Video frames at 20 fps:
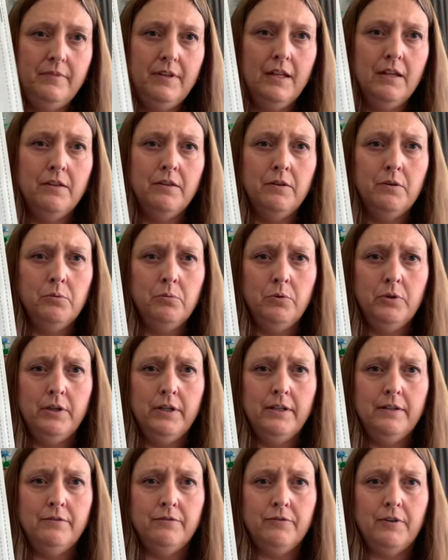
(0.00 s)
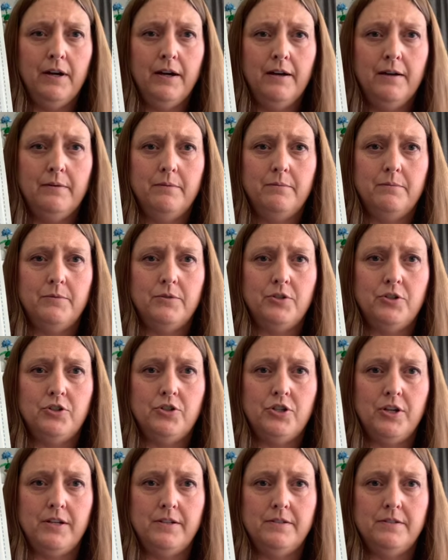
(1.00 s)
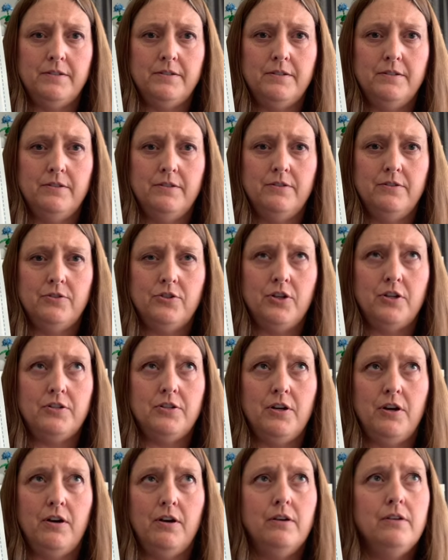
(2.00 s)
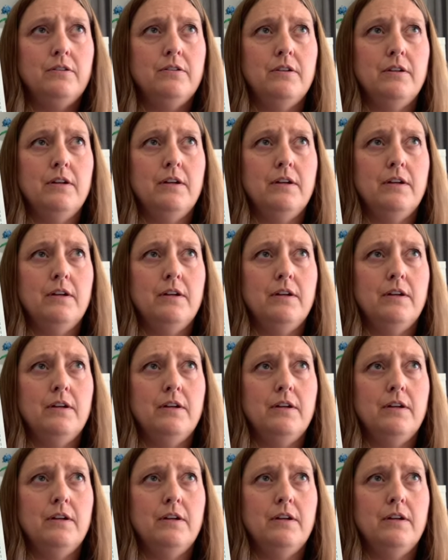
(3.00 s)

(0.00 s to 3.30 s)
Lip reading: the wood from Chantal